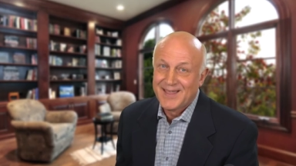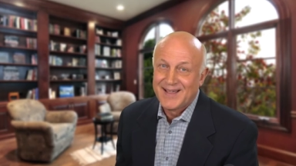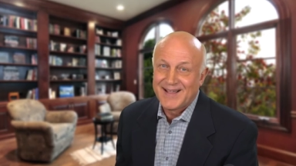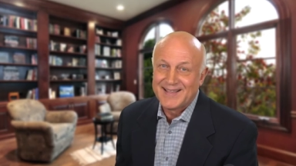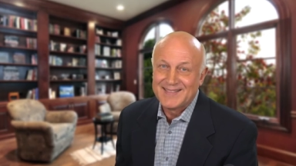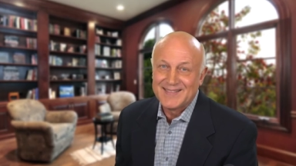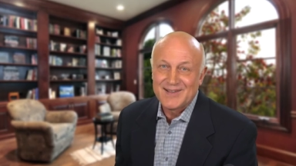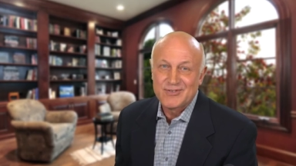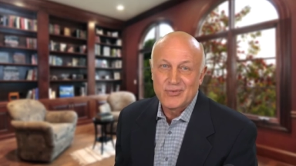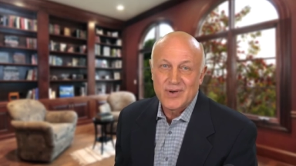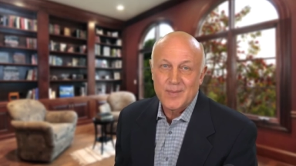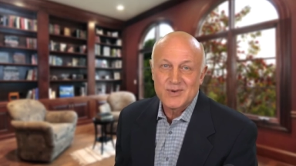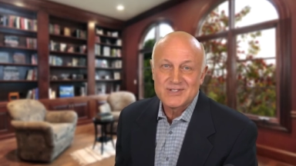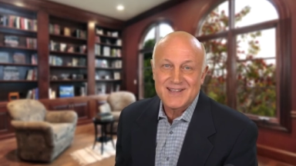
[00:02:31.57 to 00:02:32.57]
I'd love to
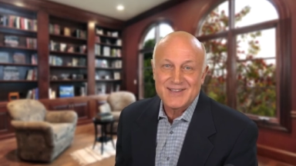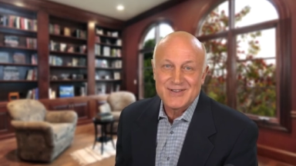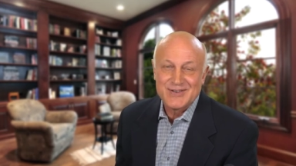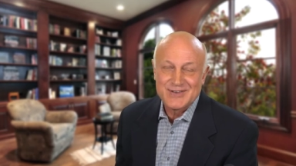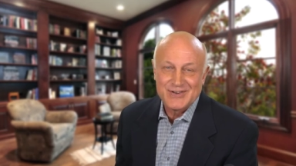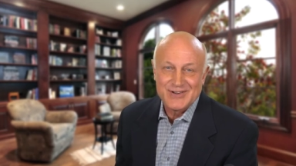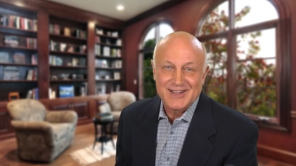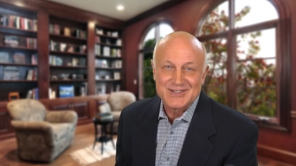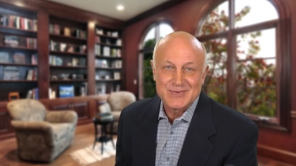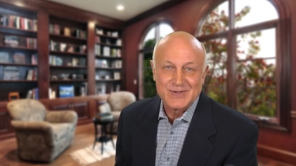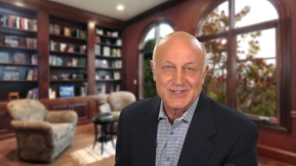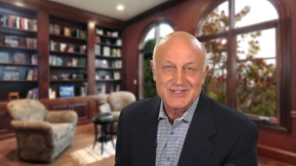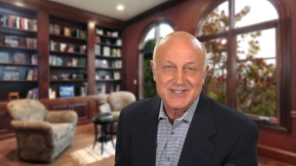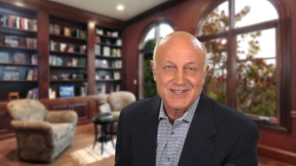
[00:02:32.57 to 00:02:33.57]
represent you in your next
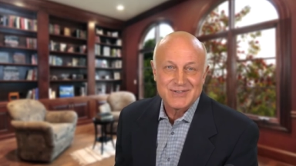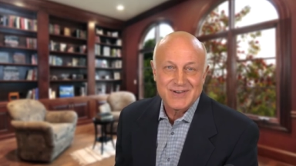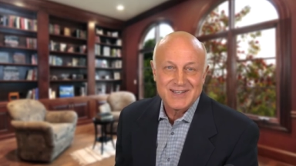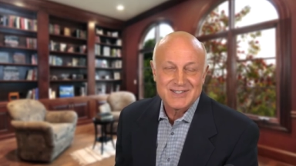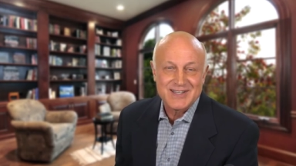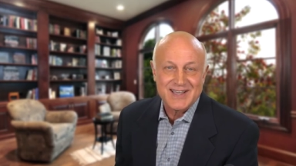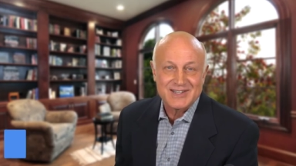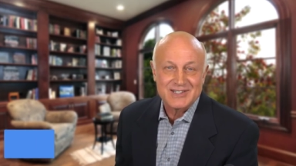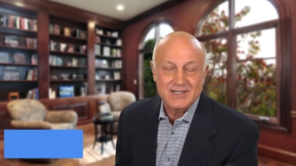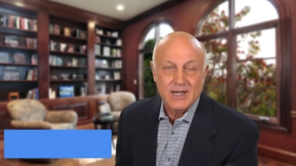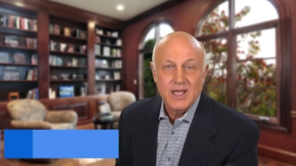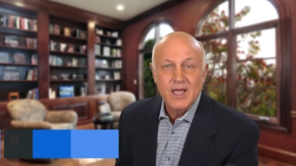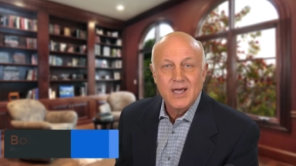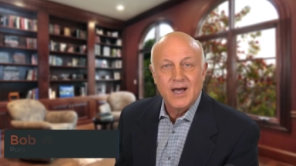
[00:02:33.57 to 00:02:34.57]
real estate transaction.
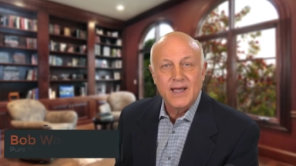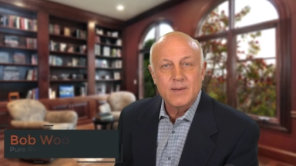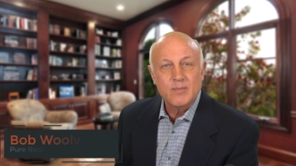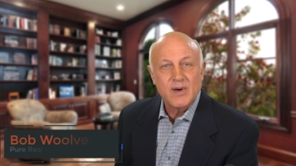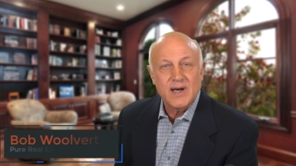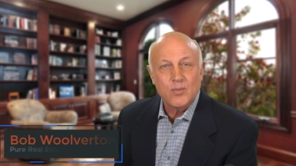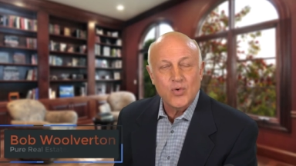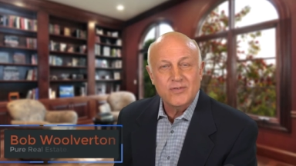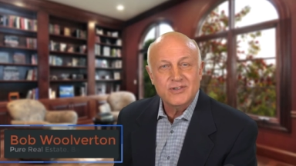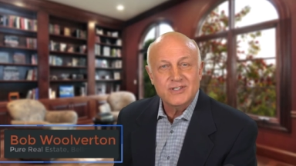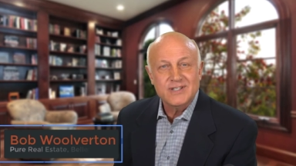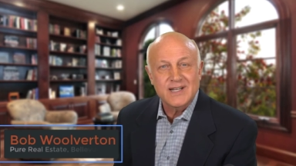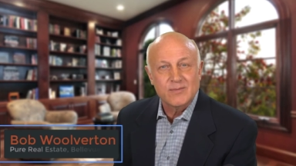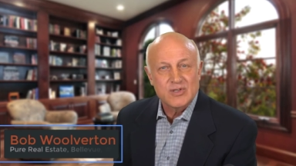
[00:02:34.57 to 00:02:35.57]
I'm Bob
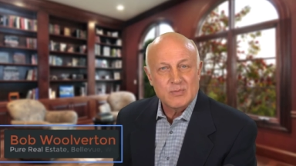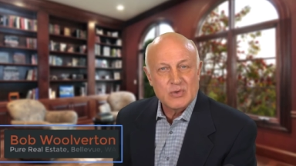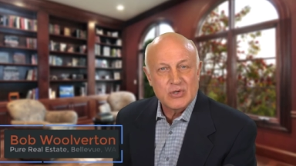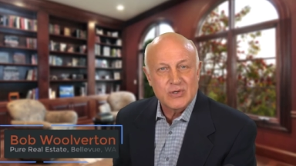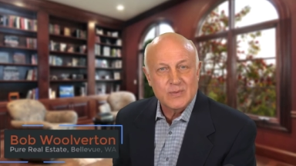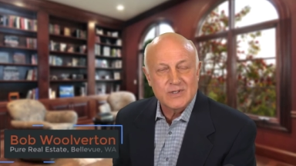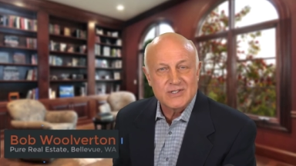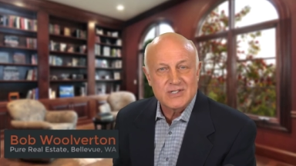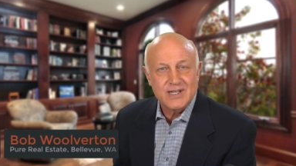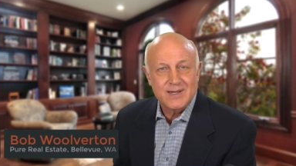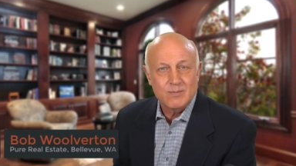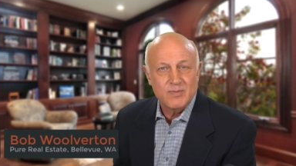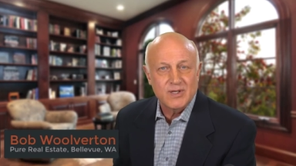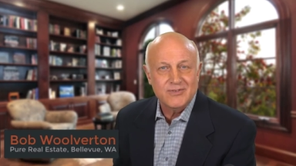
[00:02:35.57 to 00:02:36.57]
Woolverton. I'm with Pure Real
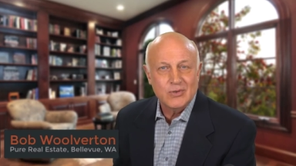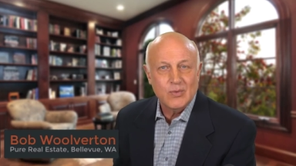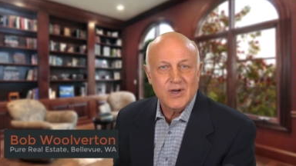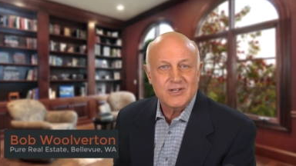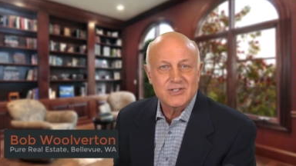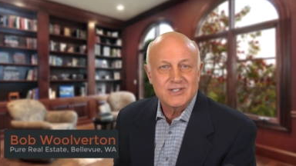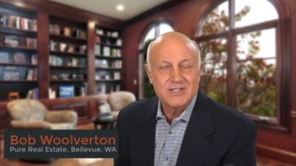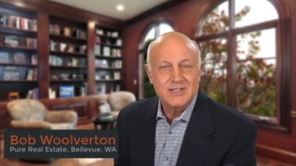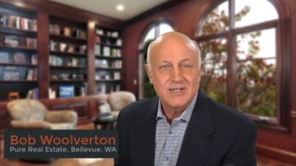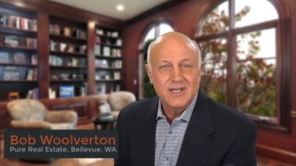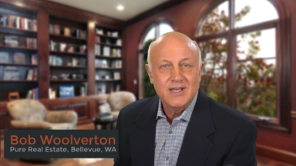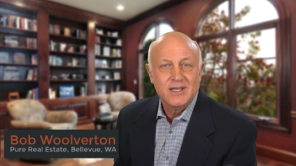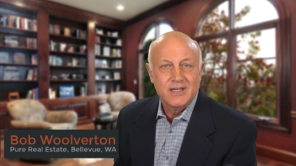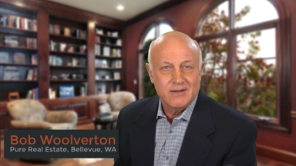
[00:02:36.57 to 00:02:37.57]
Estate in Bellevue, Washington.
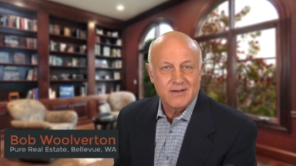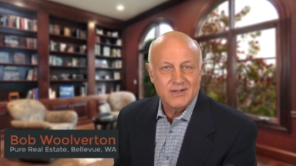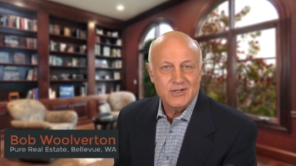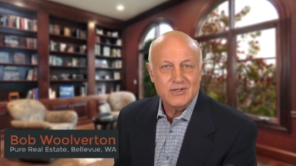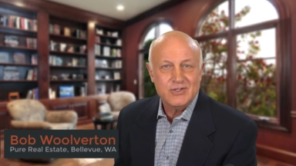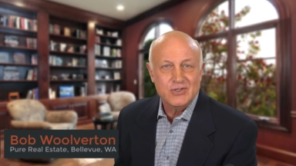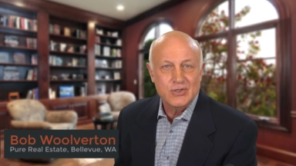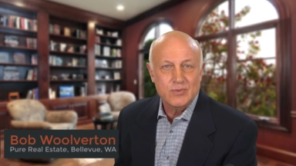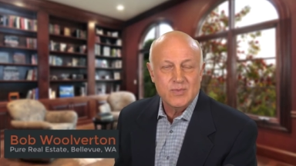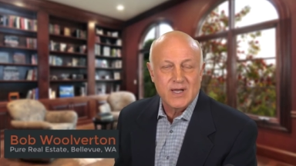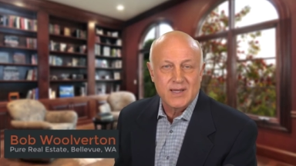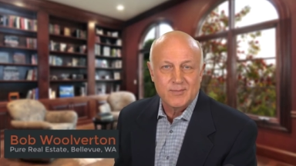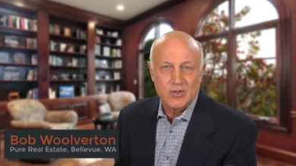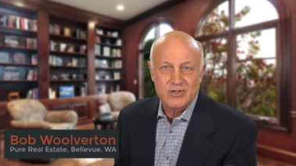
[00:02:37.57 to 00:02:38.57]
Here on YouTube,
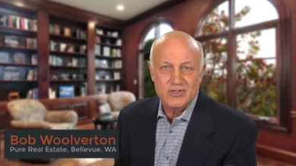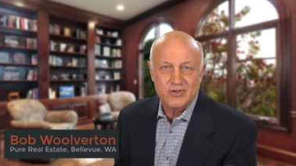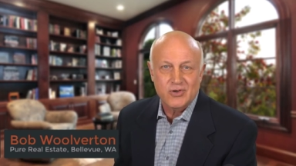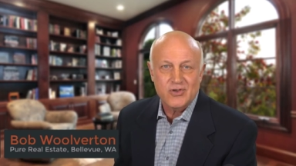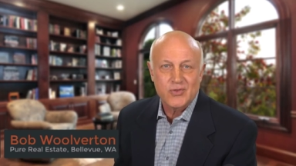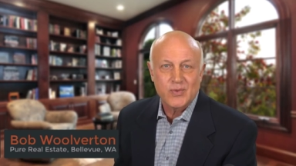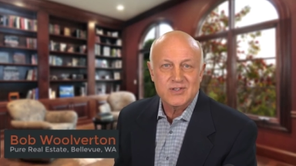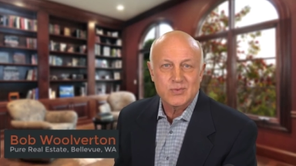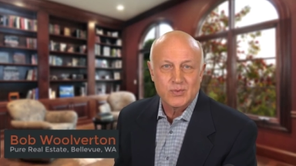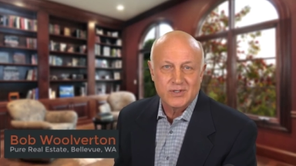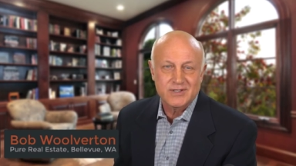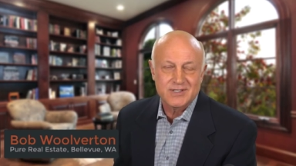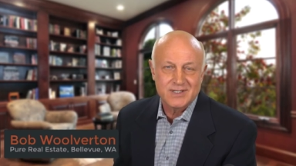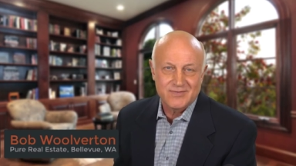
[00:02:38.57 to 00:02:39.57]
I'm known as your Northwest
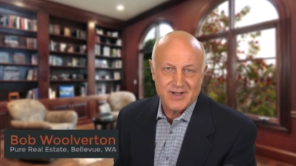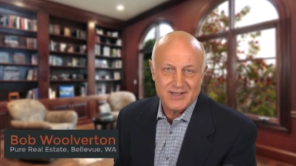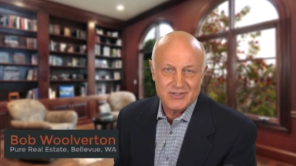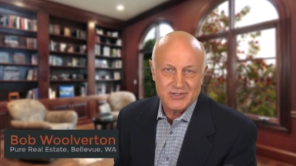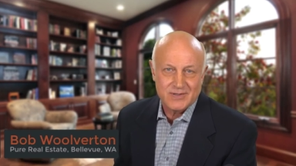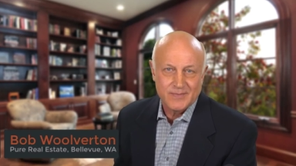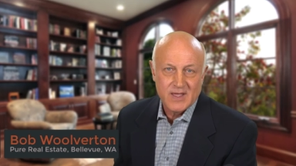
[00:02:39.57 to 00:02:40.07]
Realty Advisor.